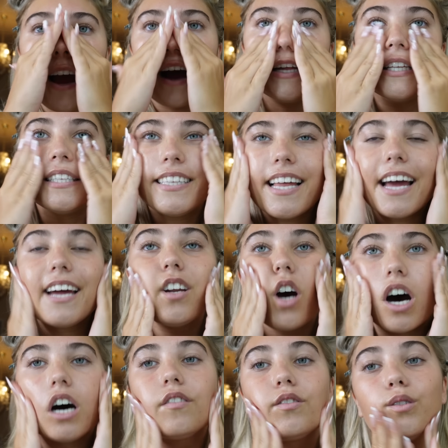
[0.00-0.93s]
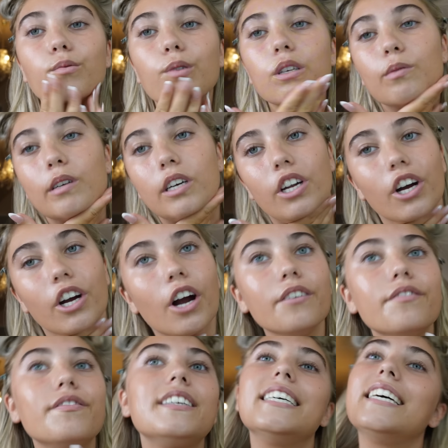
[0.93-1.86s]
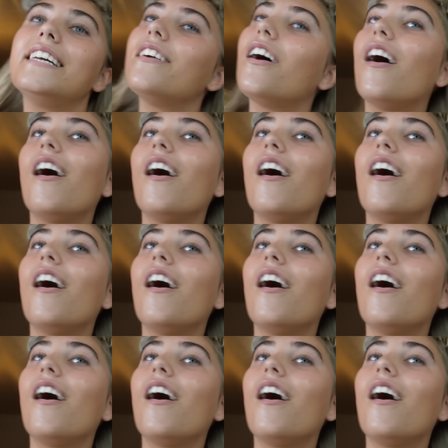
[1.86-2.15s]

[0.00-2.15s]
And then afterwards, we're gonna go for dinner.